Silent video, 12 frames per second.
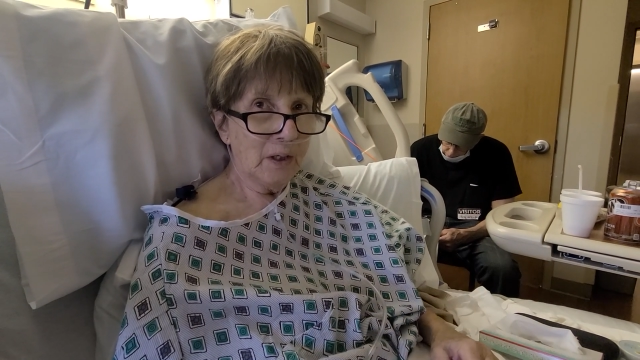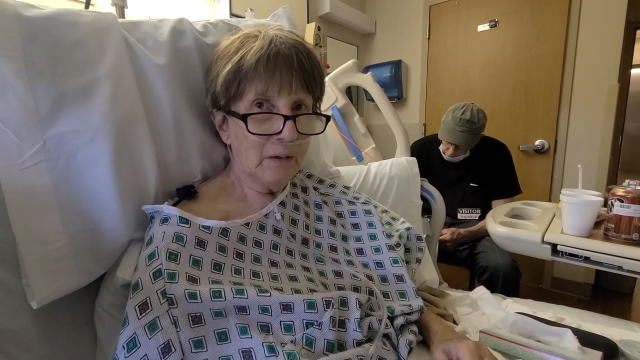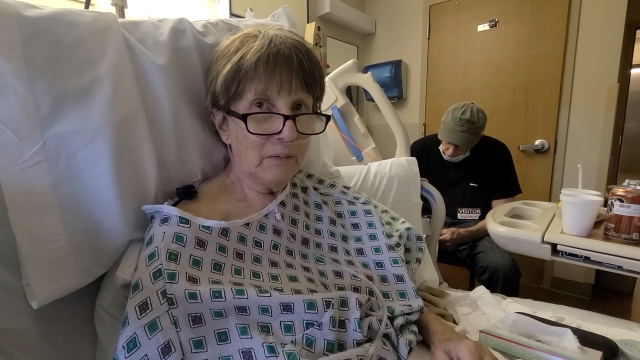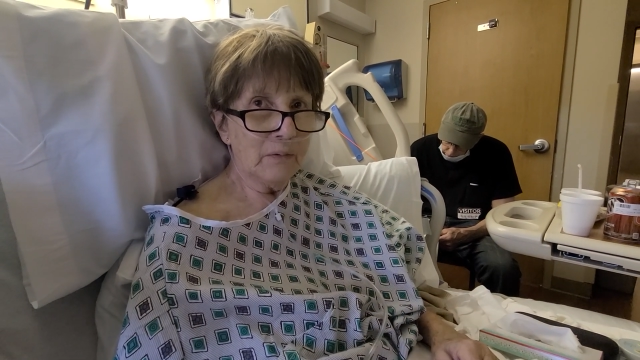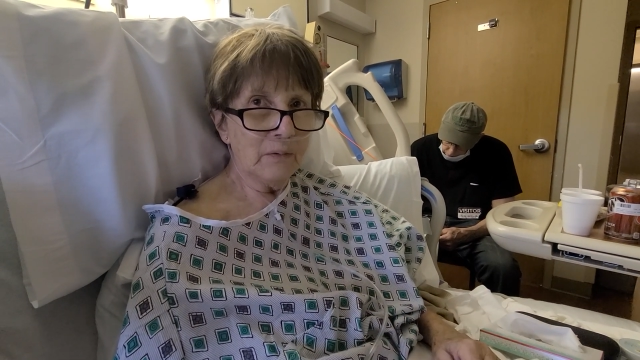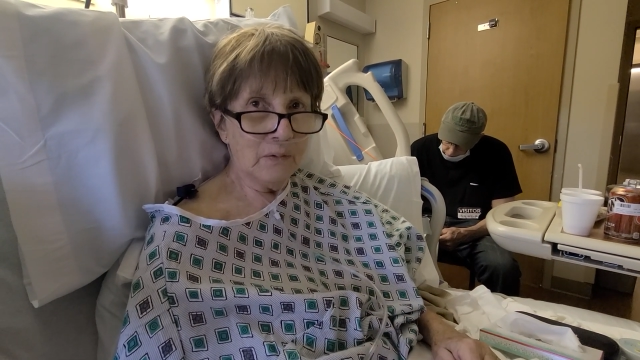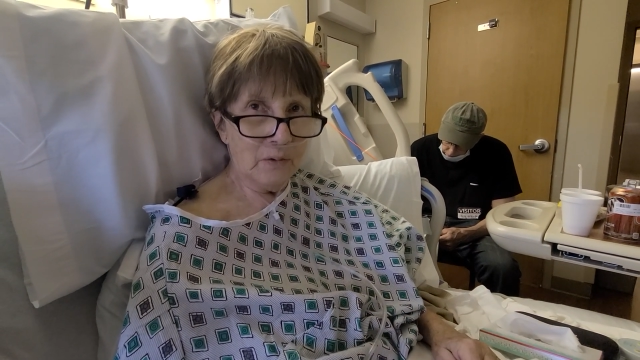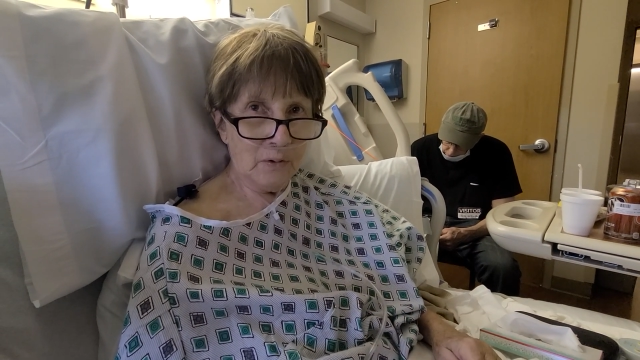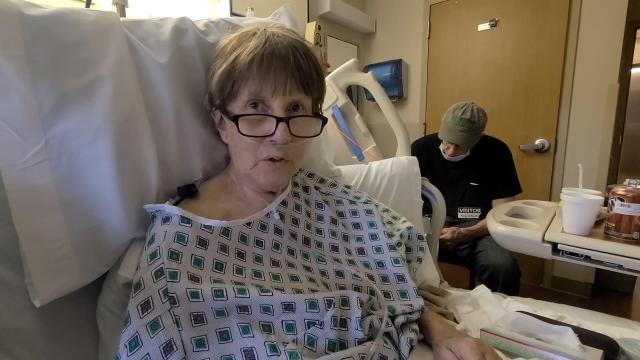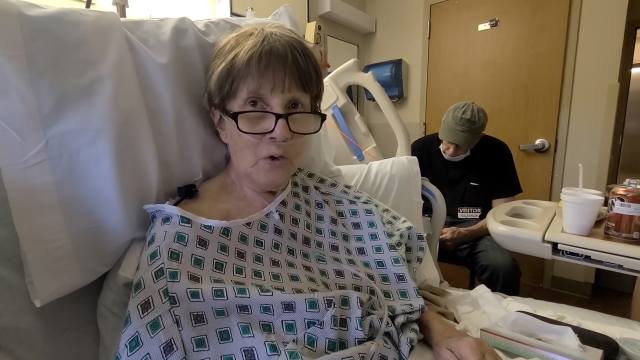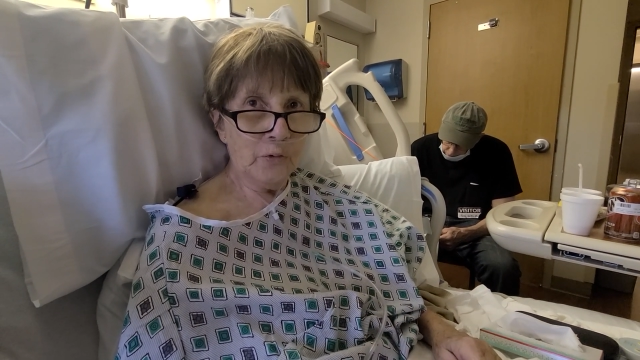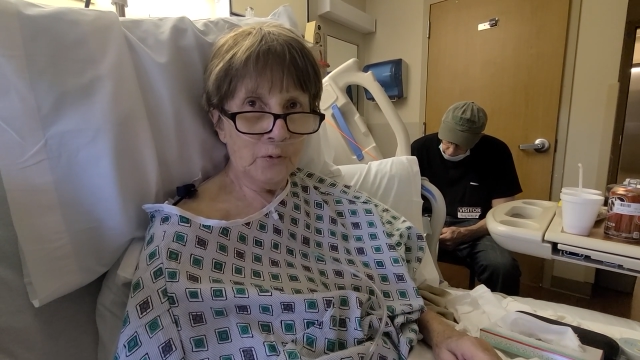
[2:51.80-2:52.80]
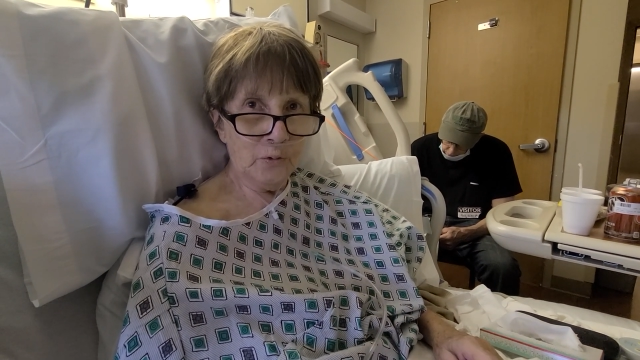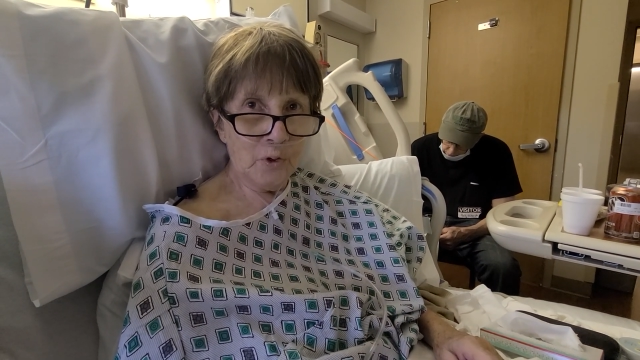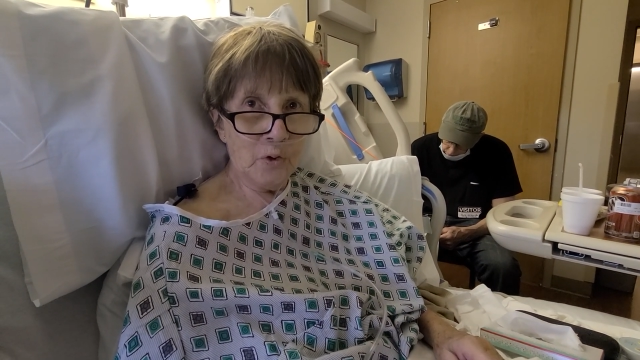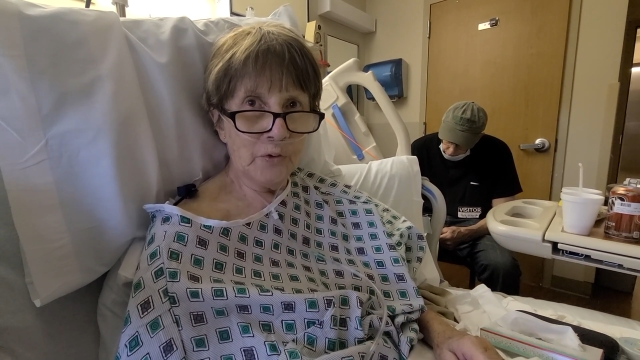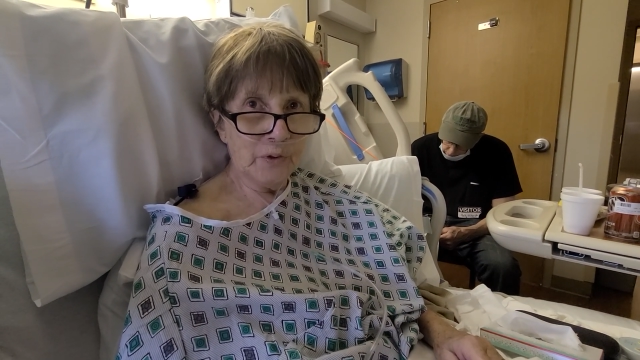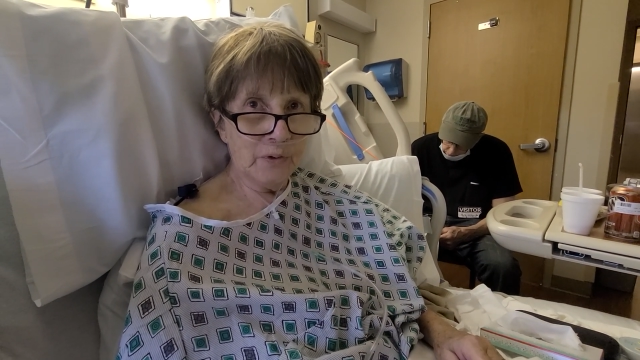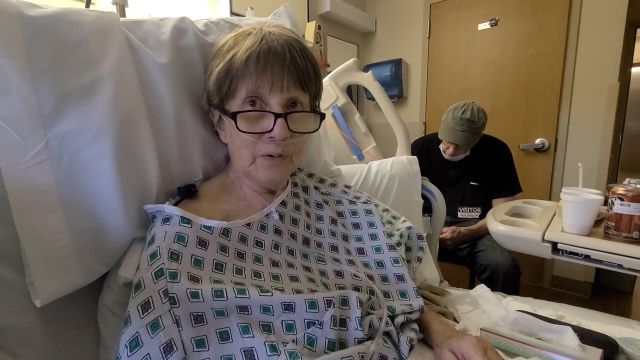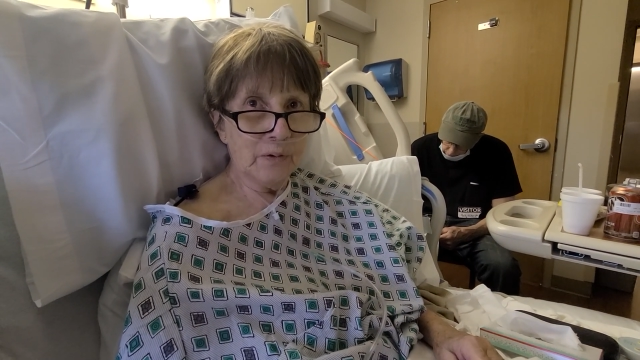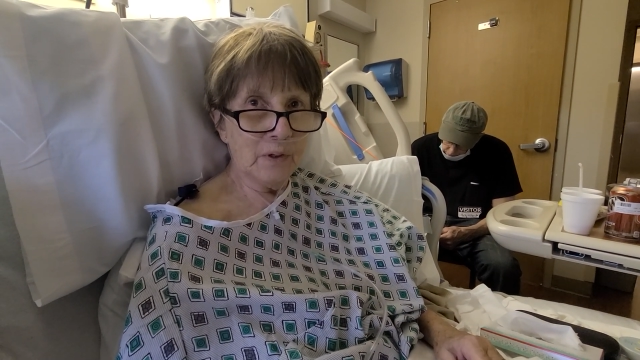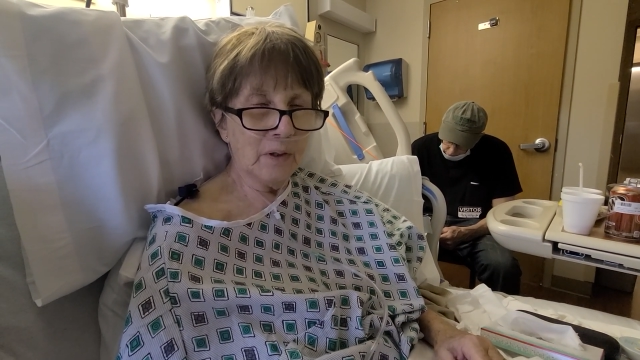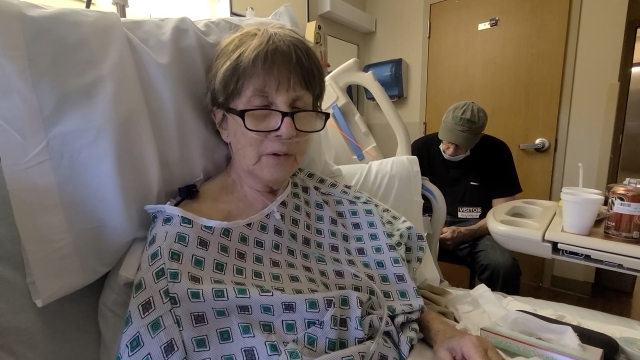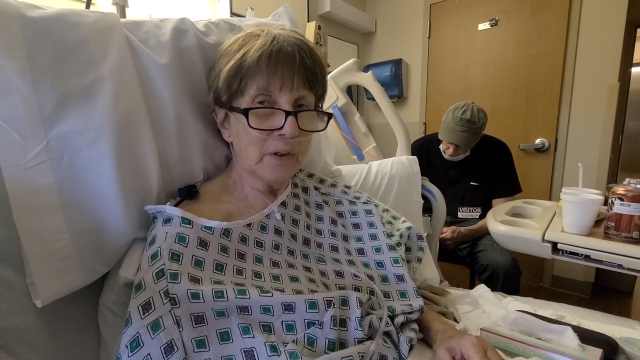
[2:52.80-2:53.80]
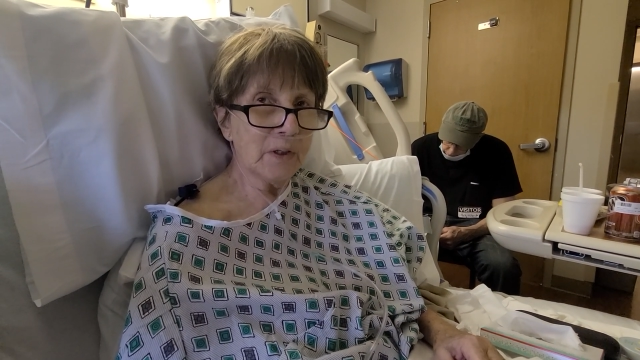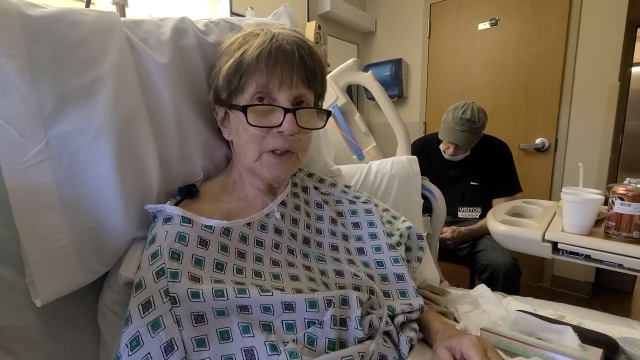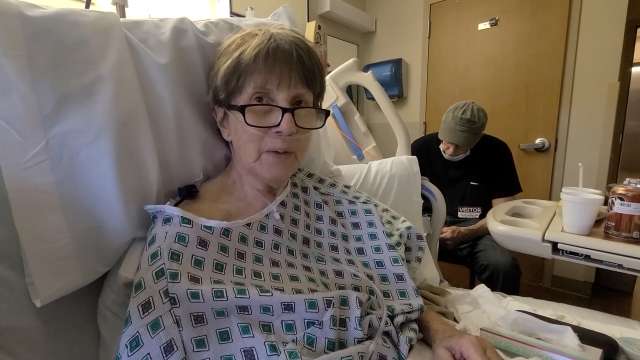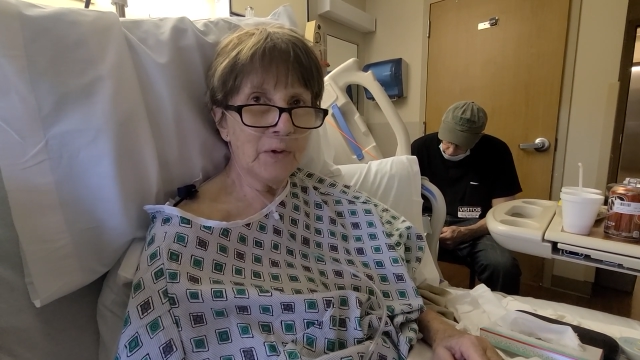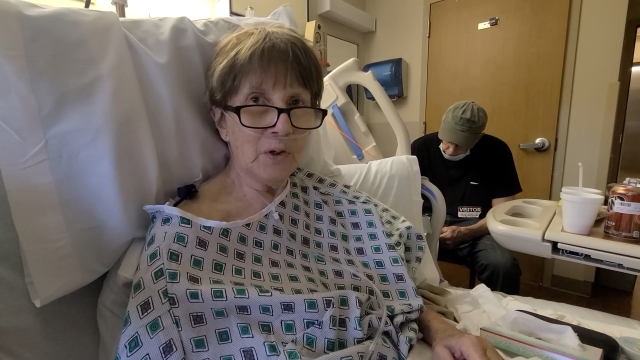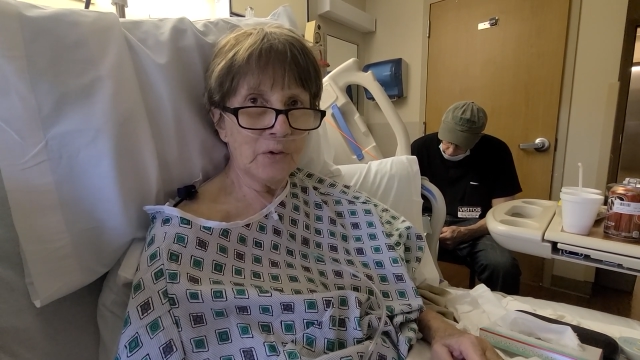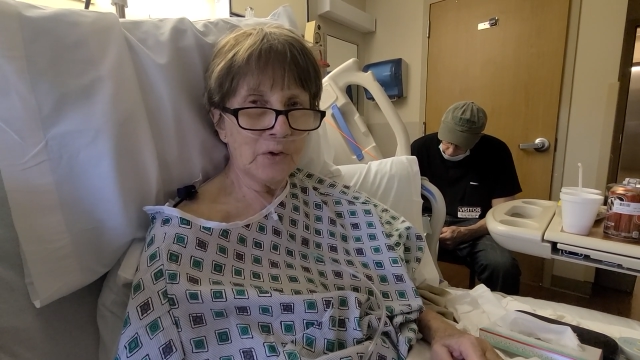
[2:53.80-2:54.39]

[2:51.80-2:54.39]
And we go through those, and because some of those